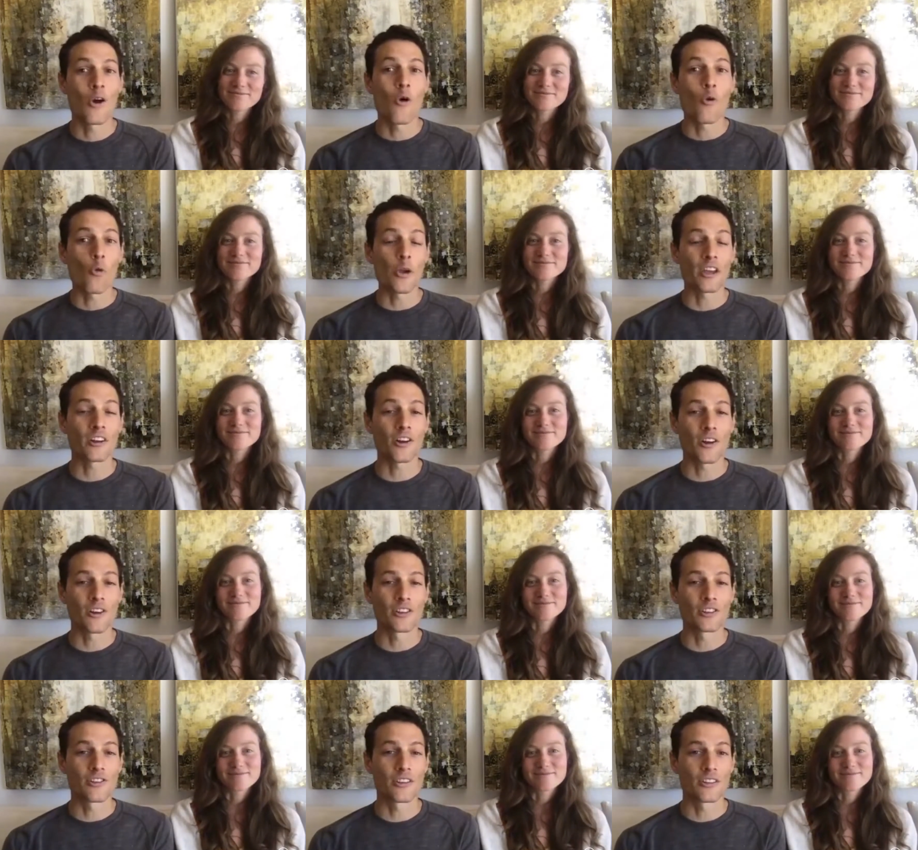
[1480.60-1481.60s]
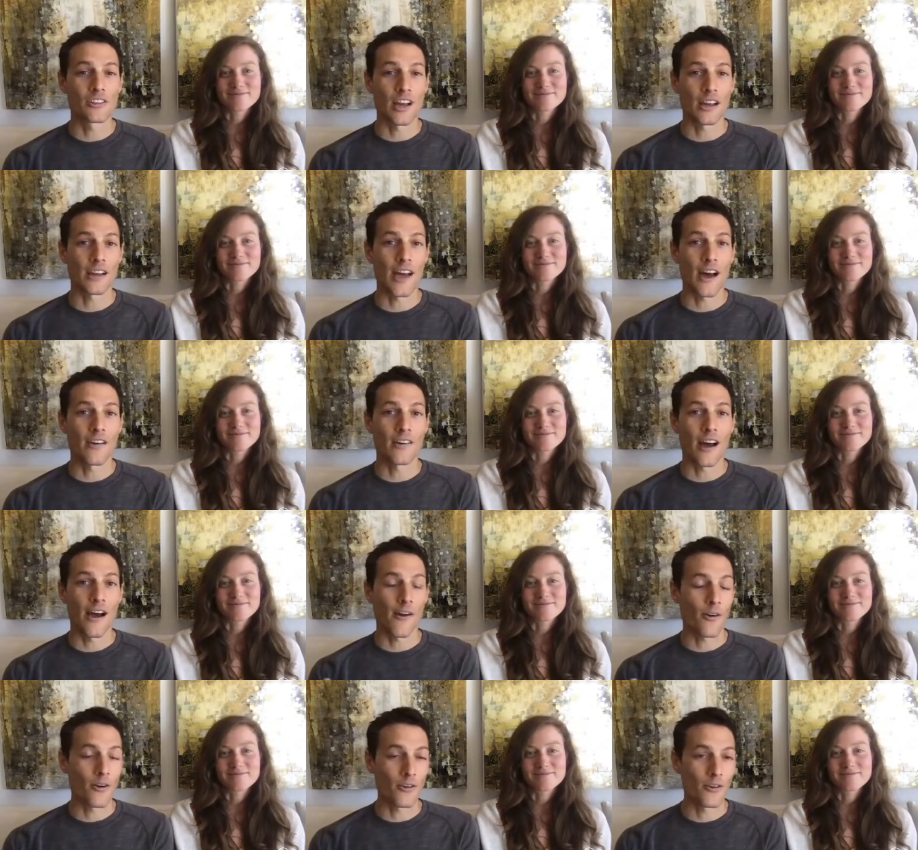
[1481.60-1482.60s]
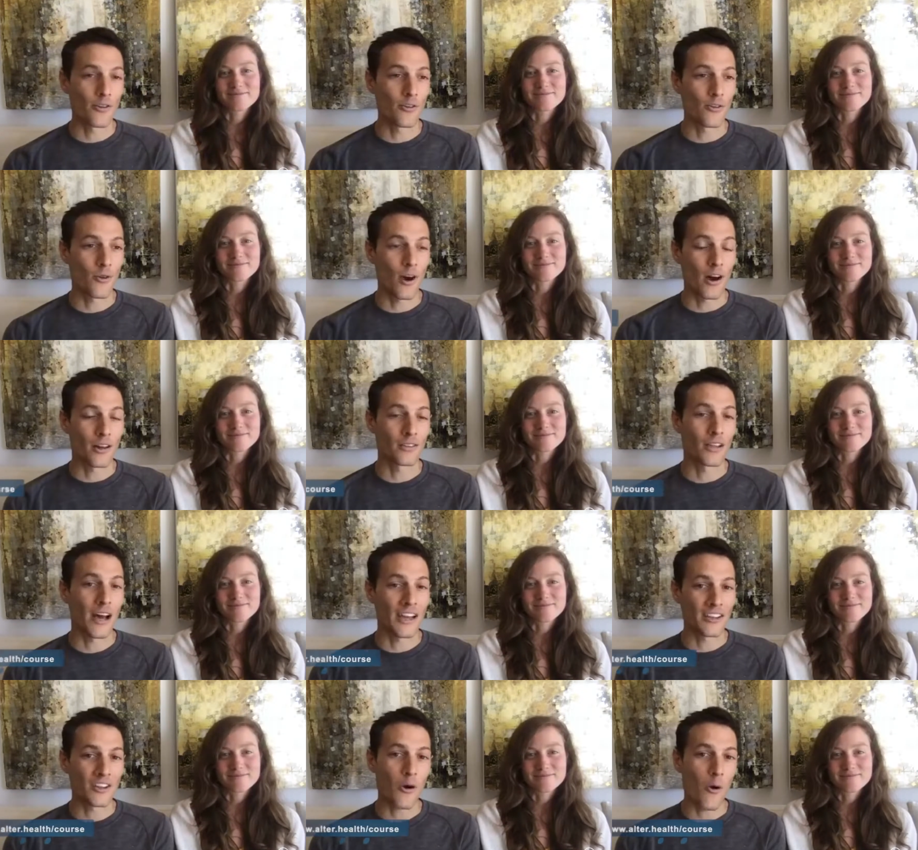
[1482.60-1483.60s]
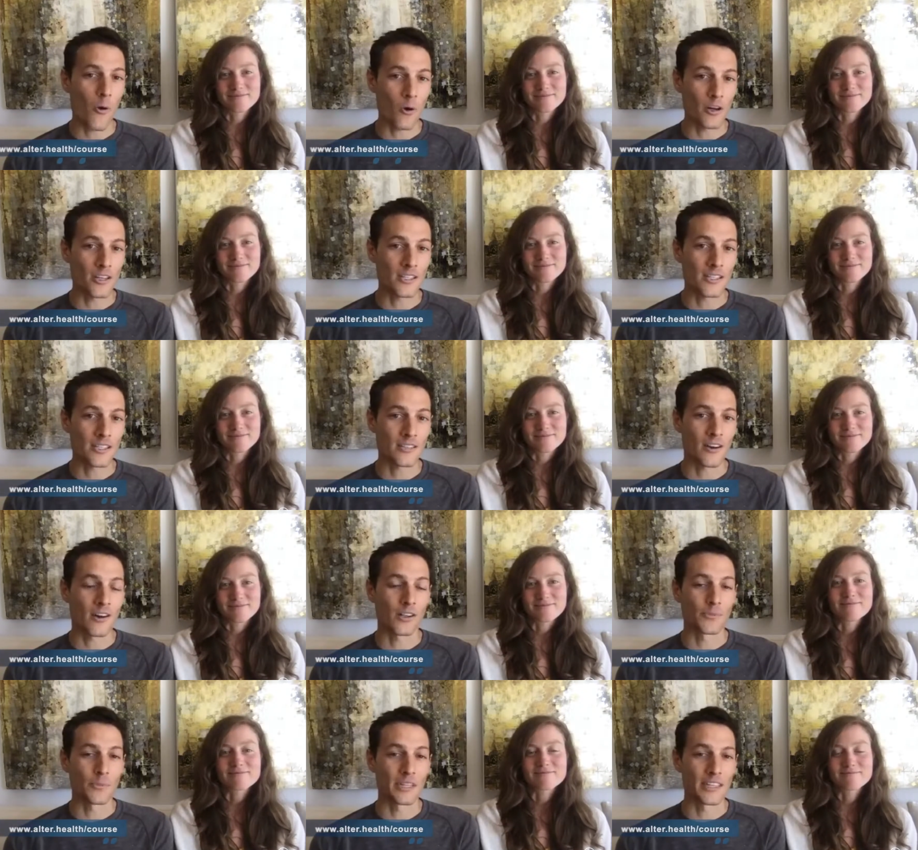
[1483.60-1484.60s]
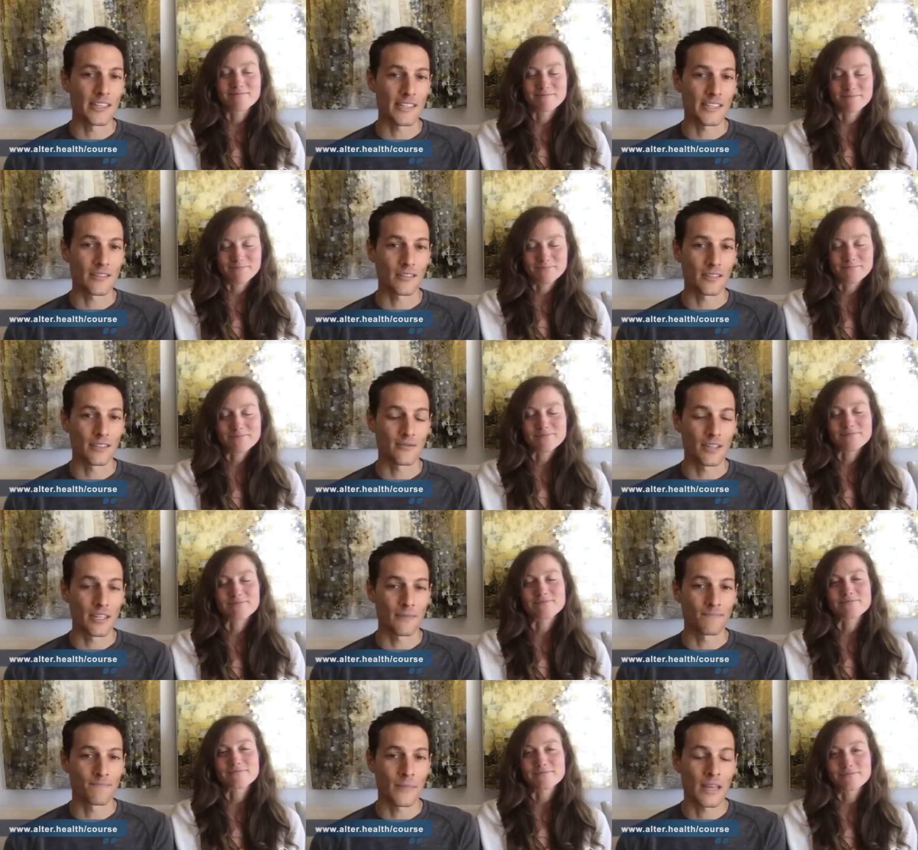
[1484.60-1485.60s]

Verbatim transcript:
Speaker 1: we encourage you to check out our new online course called Medicinal Living.